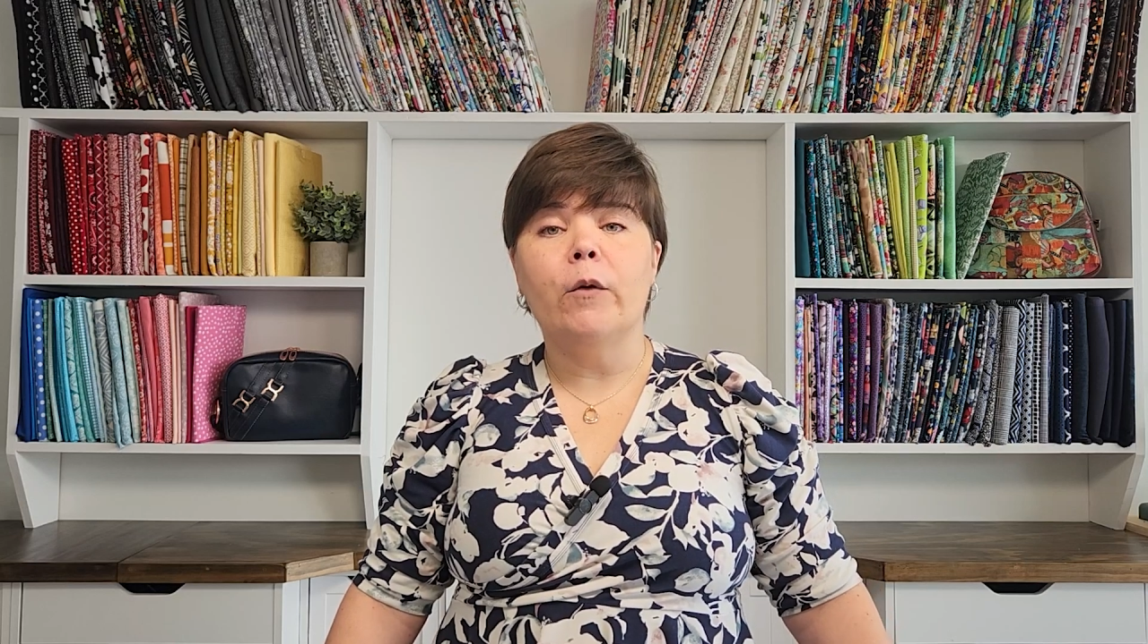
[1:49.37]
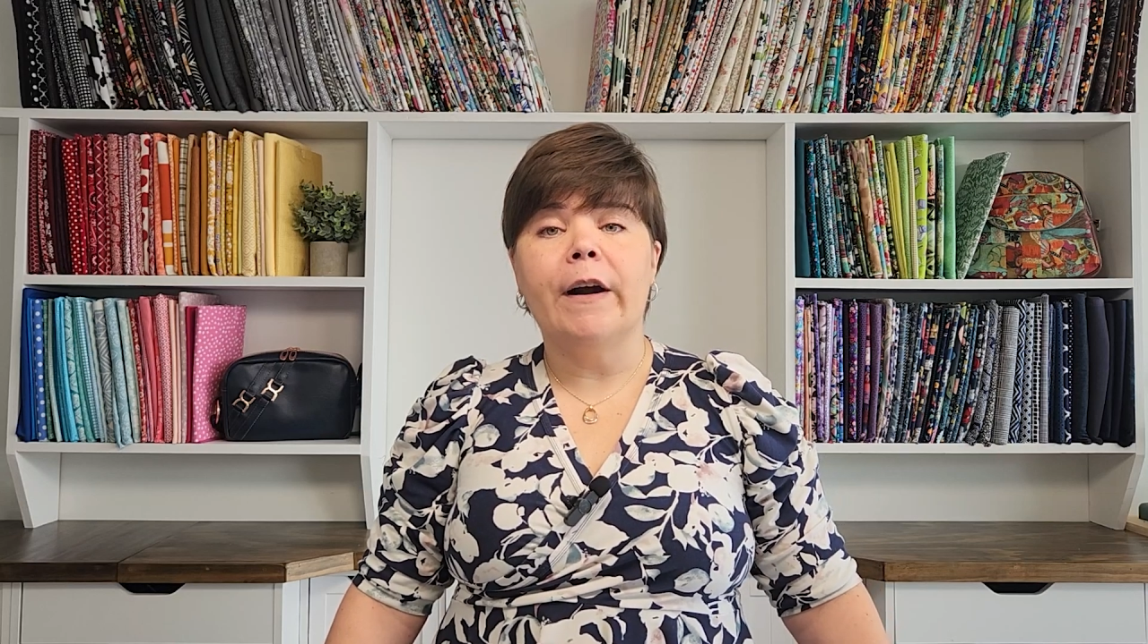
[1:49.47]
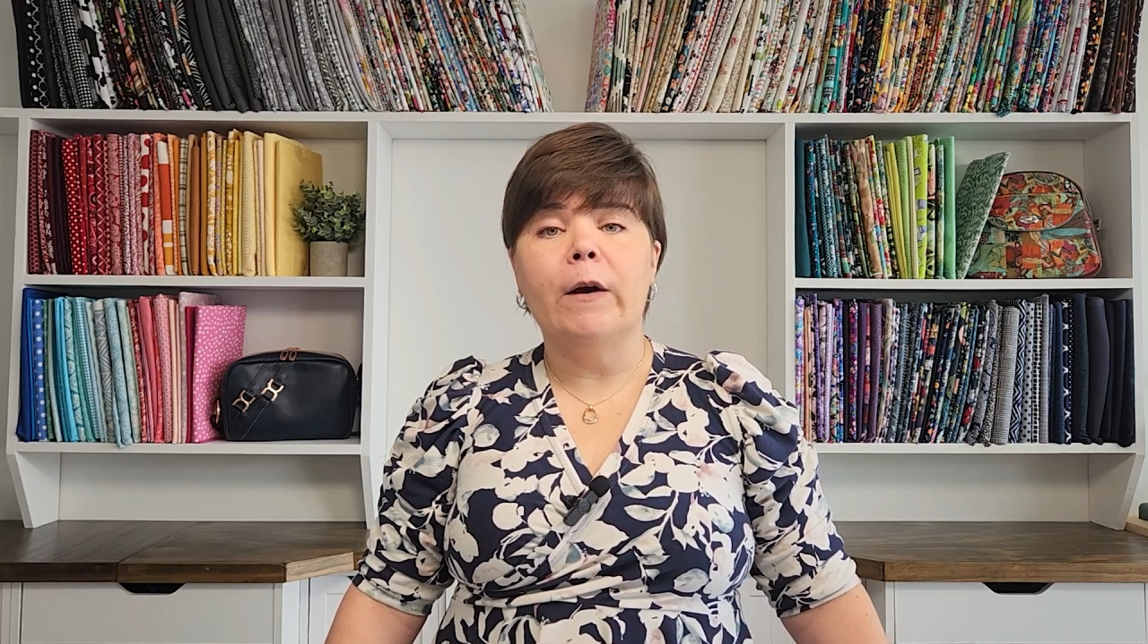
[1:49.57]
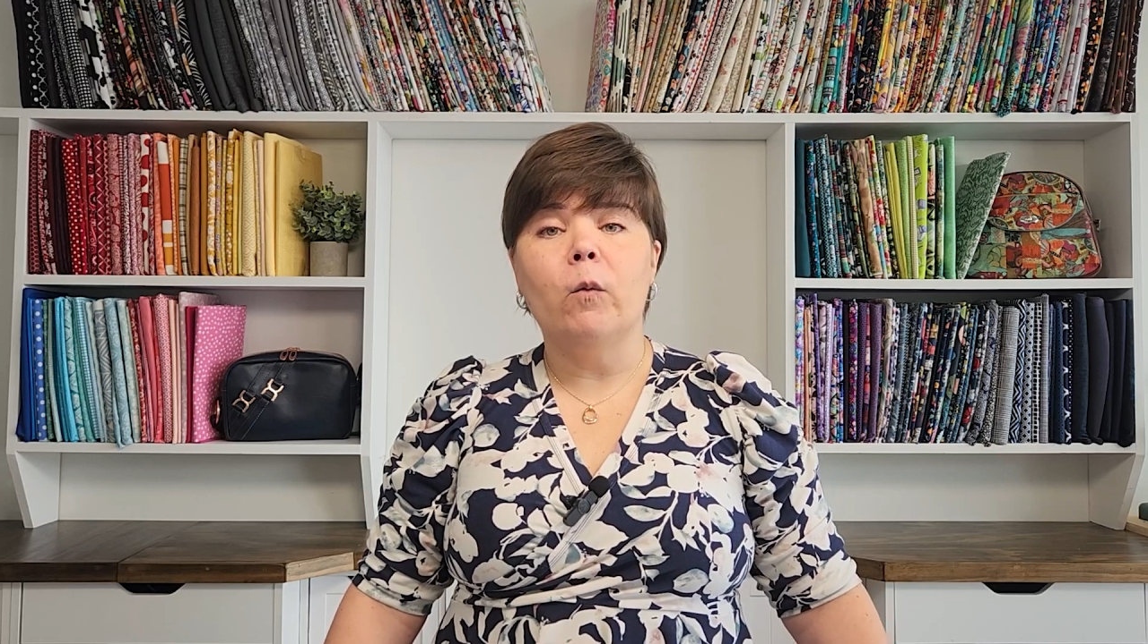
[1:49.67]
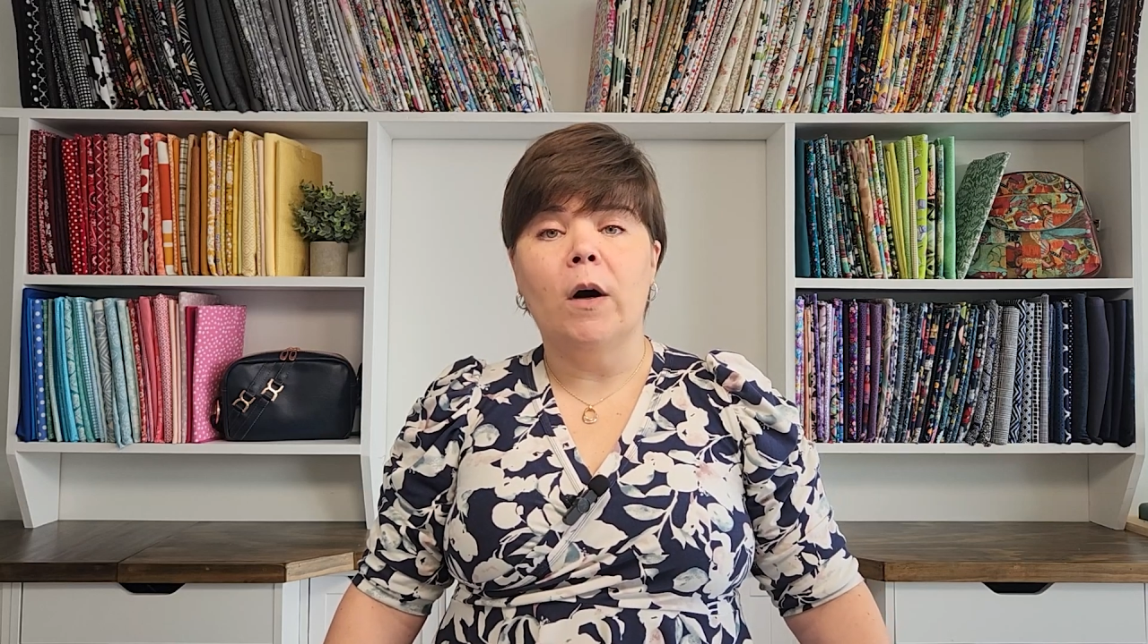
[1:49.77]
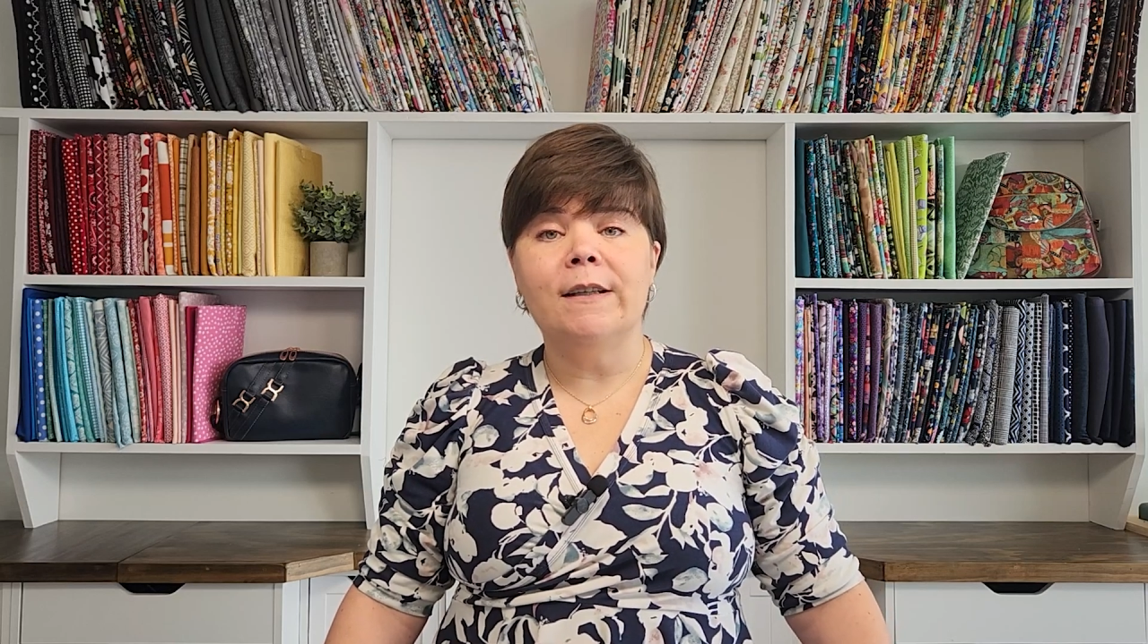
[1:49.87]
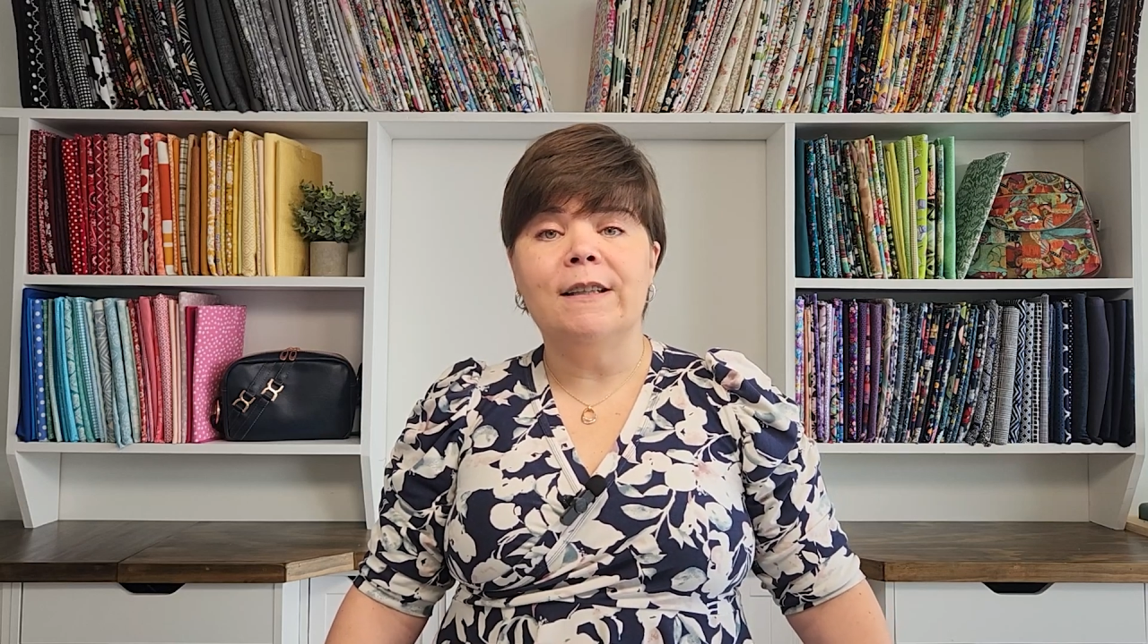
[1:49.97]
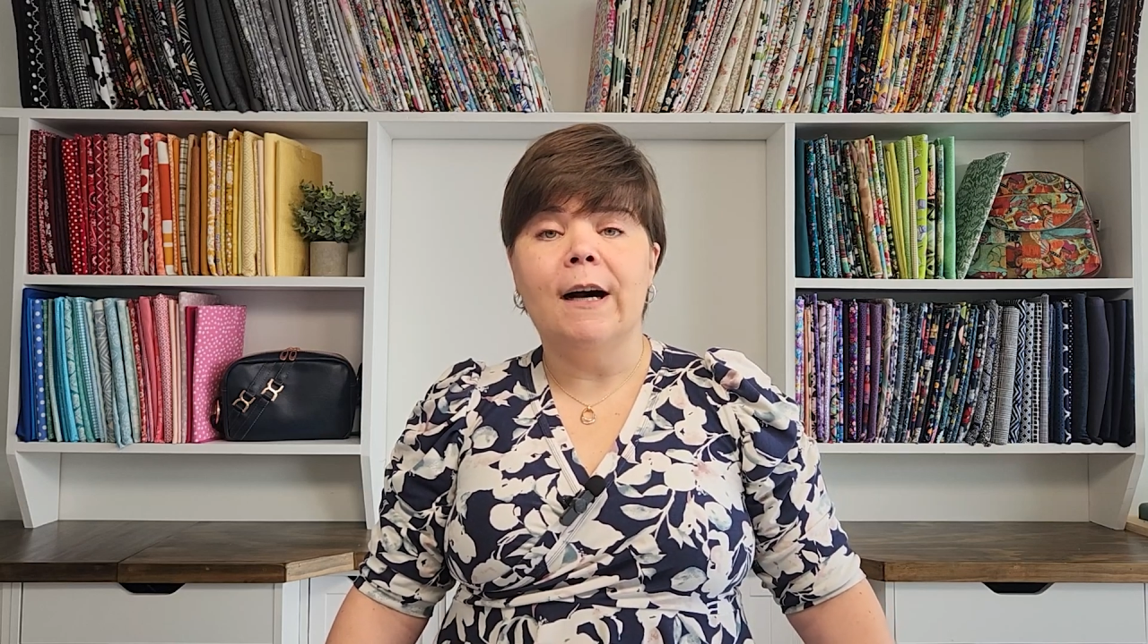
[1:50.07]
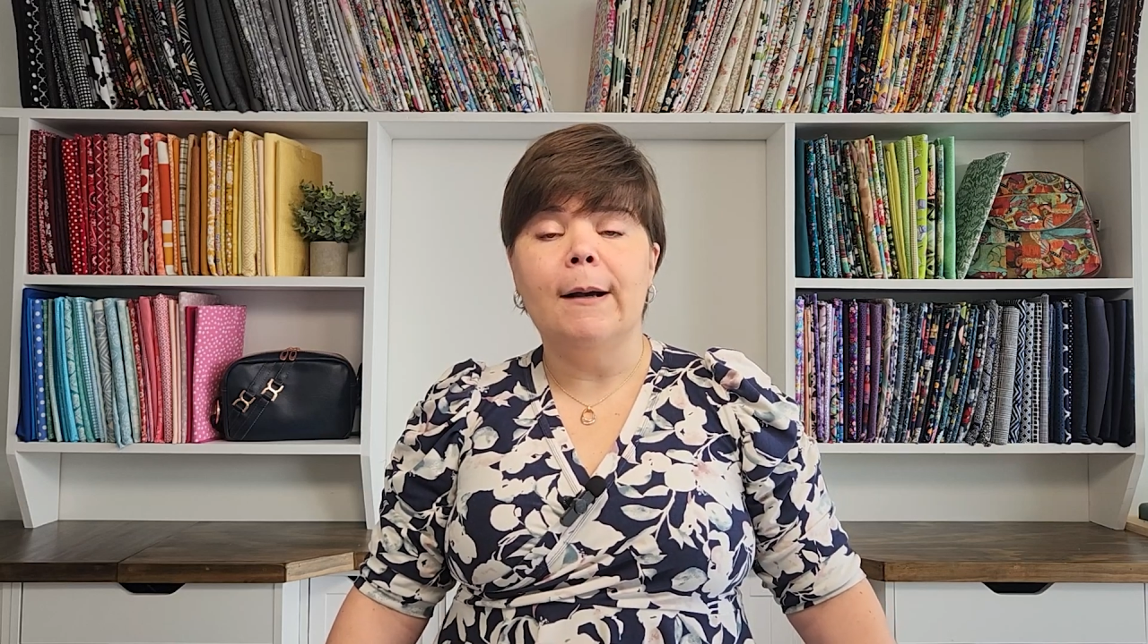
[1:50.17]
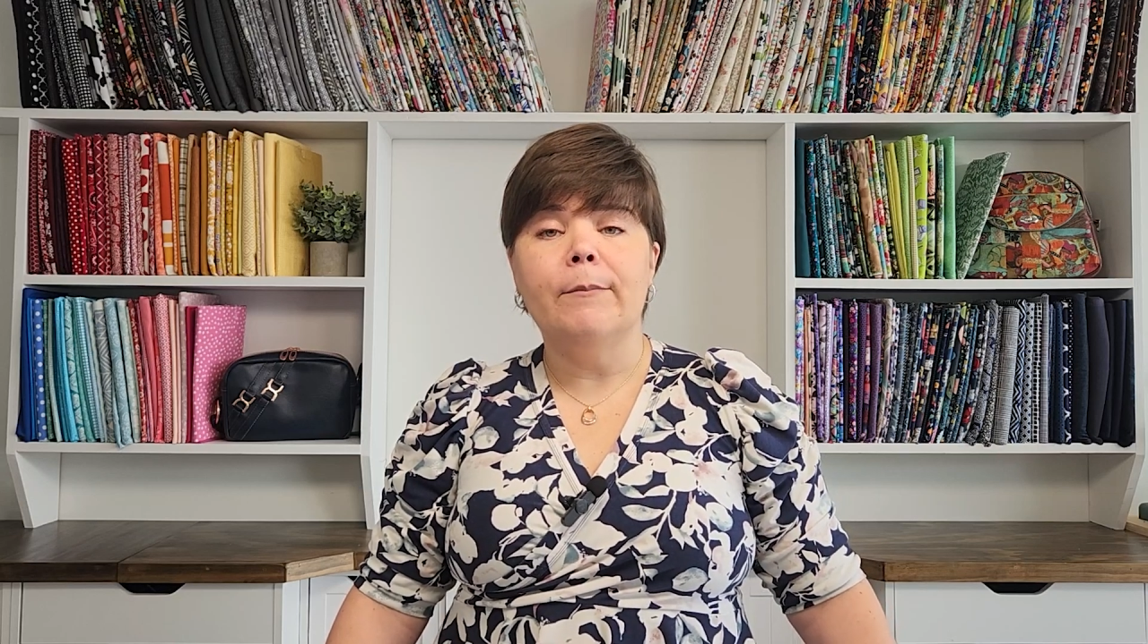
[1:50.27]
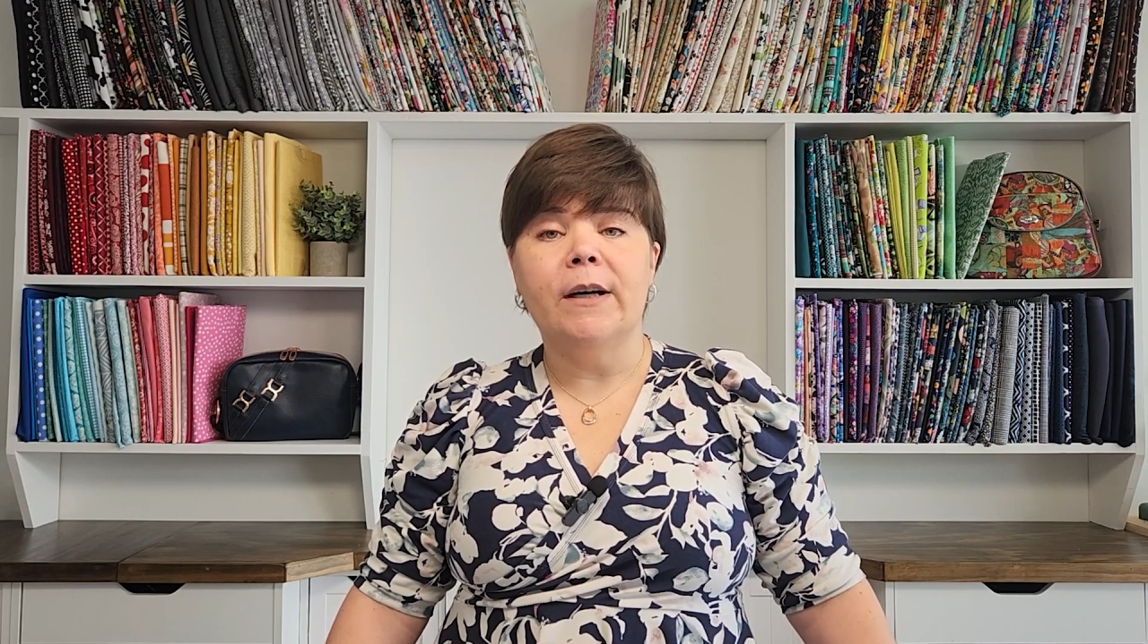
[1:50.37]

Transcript: for a one-time